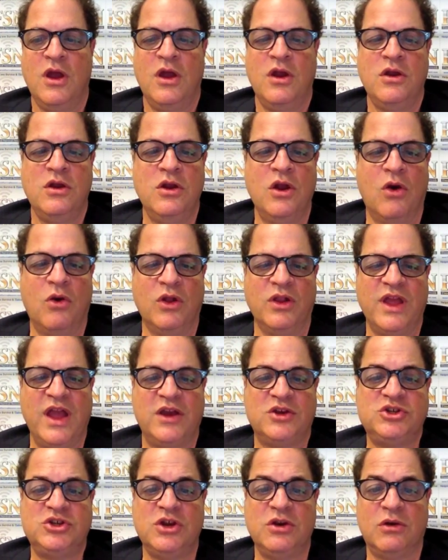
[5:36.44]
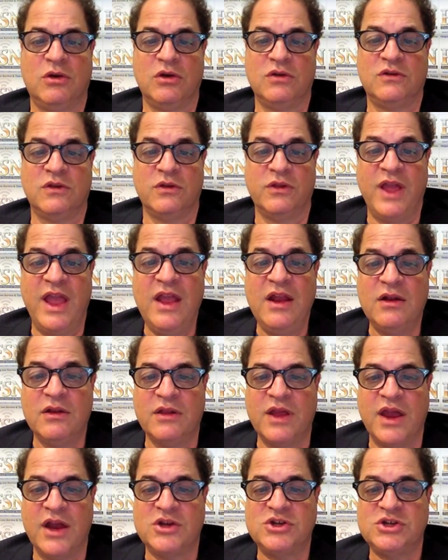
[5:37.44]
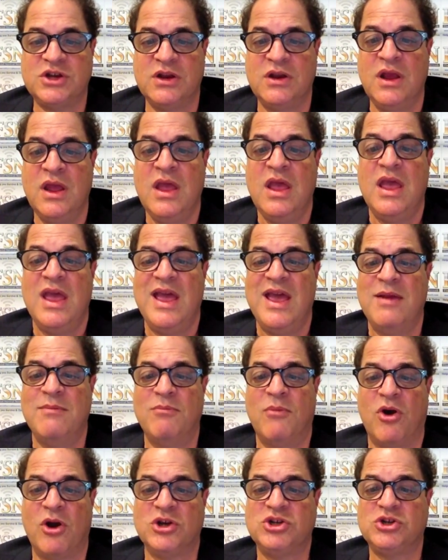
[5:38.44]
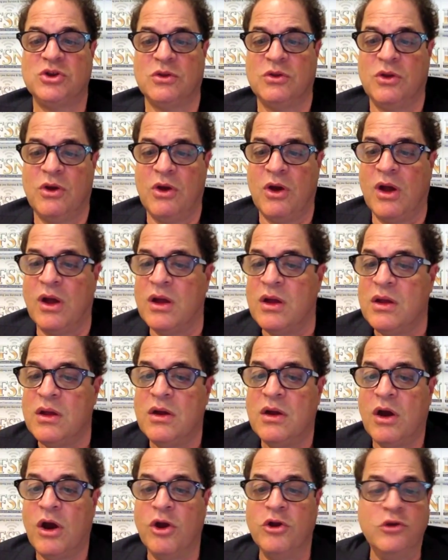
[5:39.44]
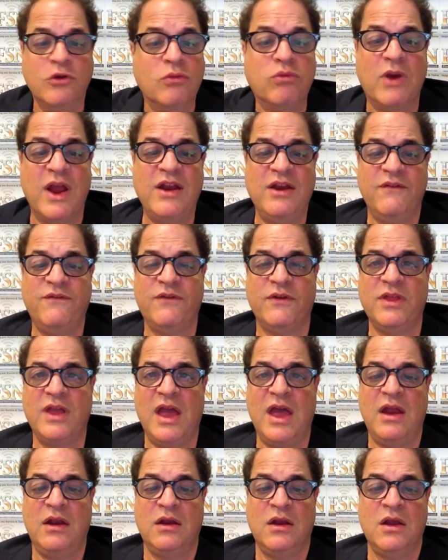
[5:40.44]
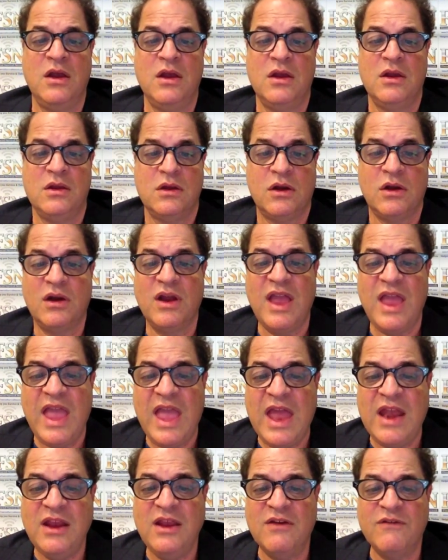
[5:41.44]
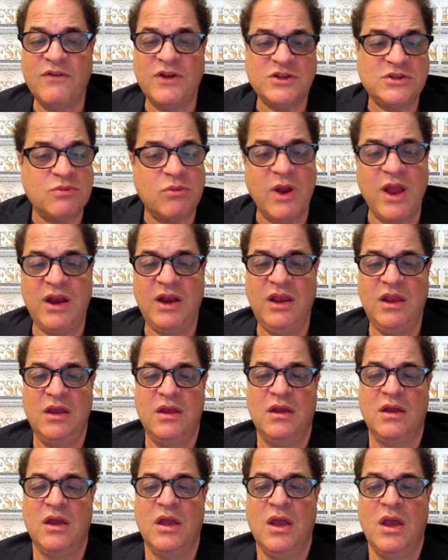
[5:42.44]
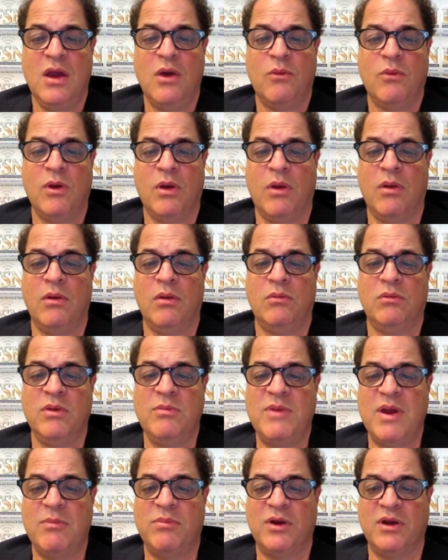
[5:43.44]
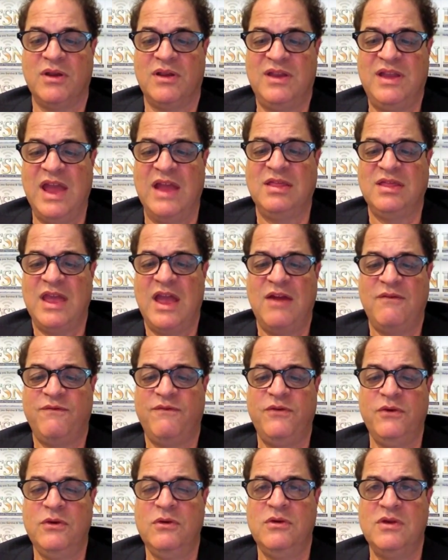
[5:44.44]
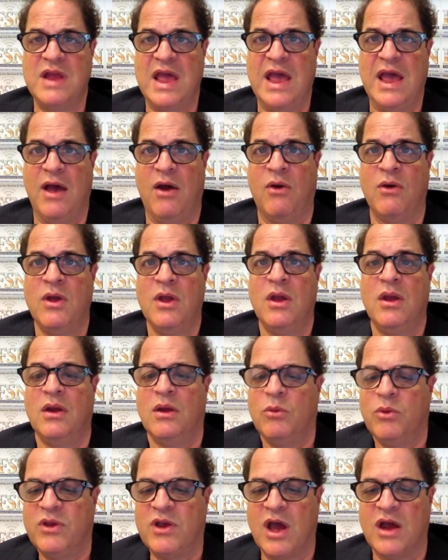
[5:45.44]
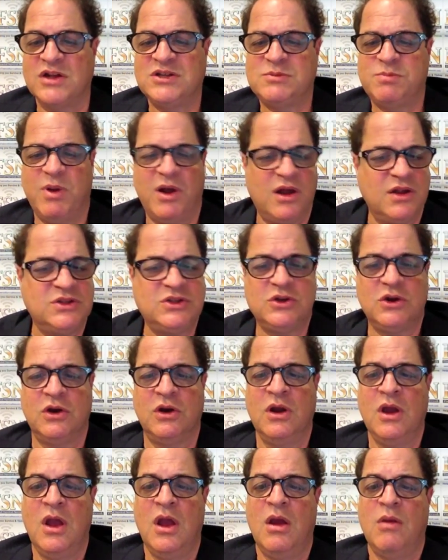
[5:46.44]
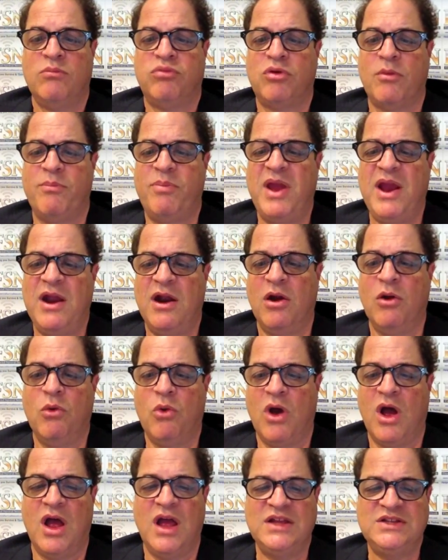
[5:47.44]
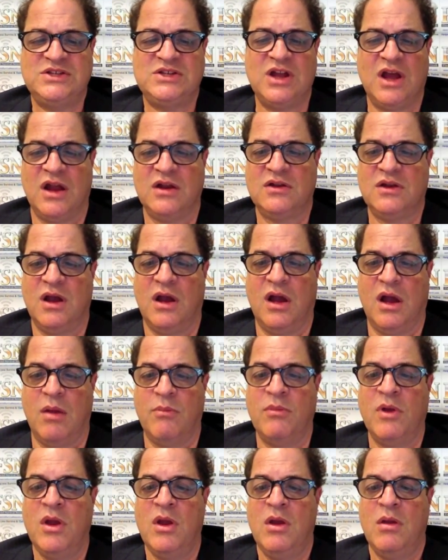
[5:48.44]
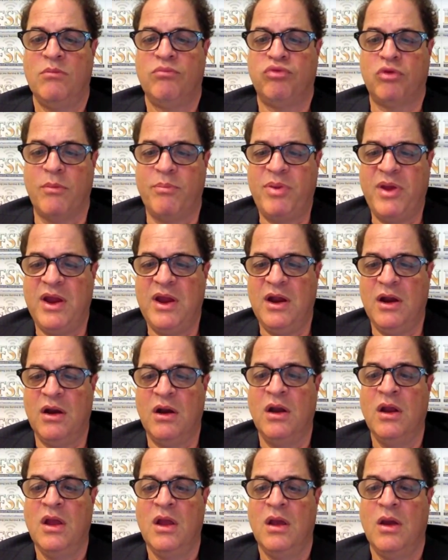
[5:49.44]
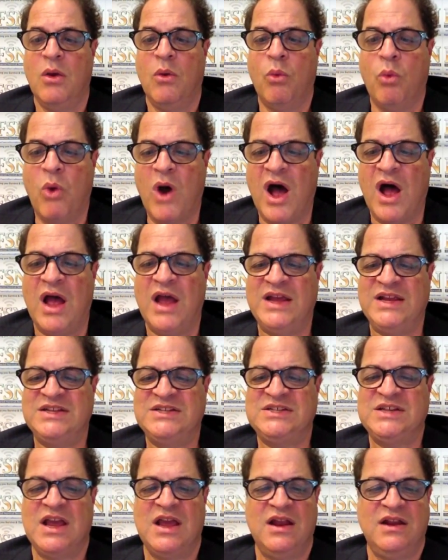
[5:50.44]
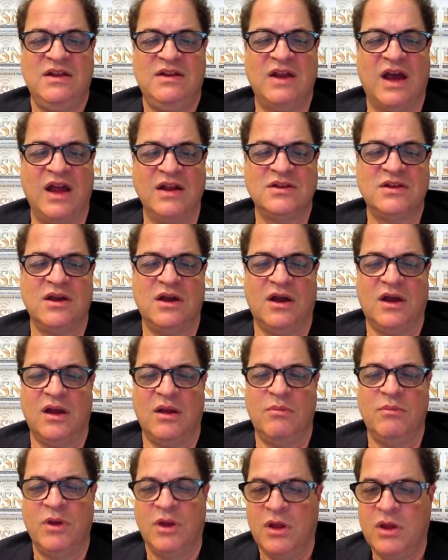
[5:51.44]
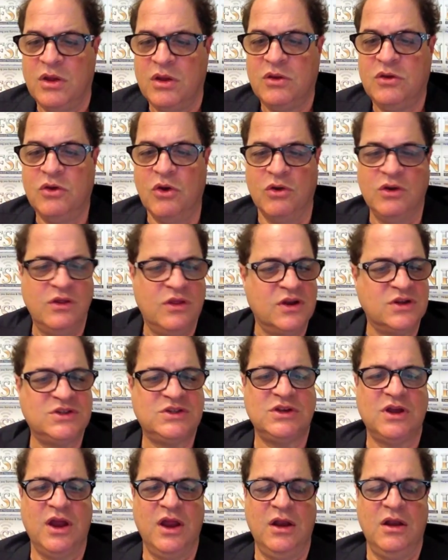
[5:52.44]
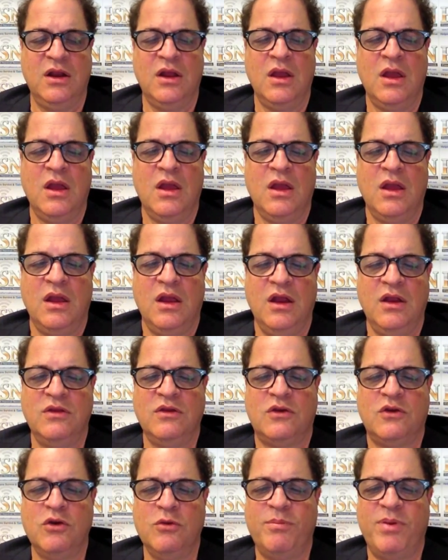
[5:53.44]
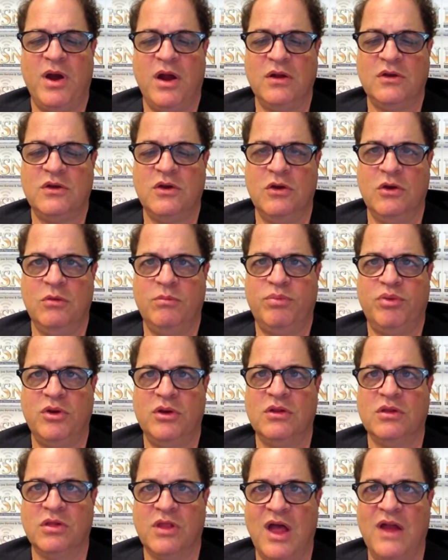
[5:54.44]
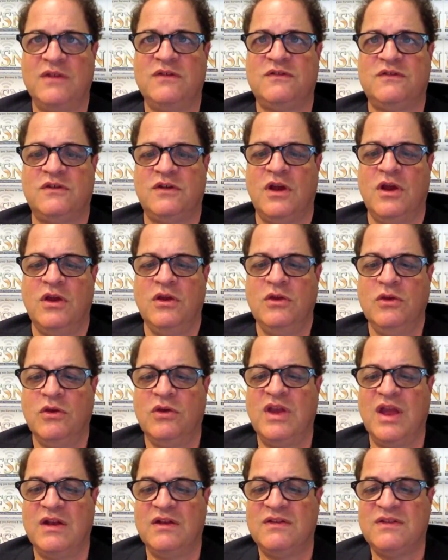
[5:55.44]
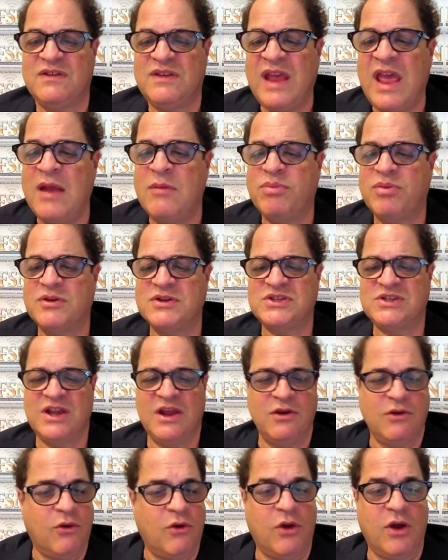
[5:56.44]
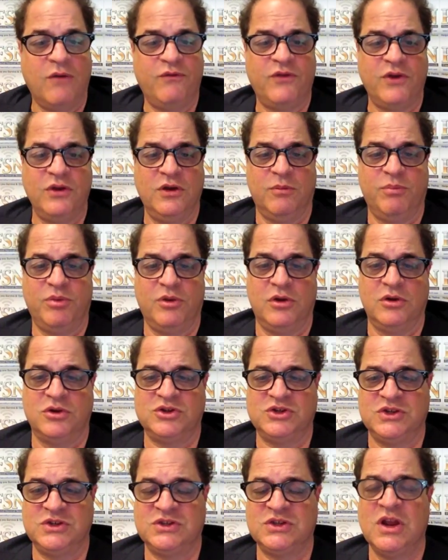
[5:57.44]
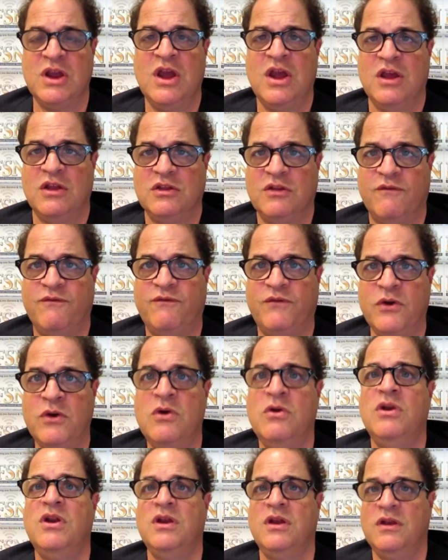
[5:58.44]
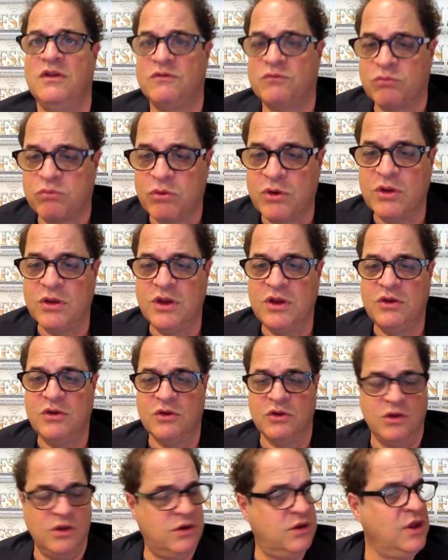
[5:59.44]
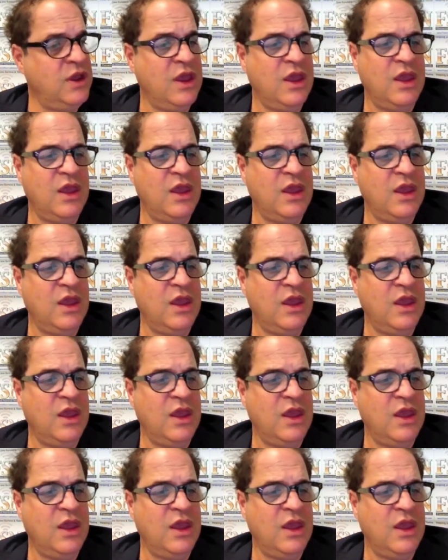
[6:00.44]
no election or a delayed election, and martial law. Are you ready for that? Are any of us ready? Well, remember, get that food now. We got a sponsor, PrepareWise.com. PrepareWise.com. Go to their site. In the coupon code, put LUTZ. You'll get 10% off on your purchase. The food is really good.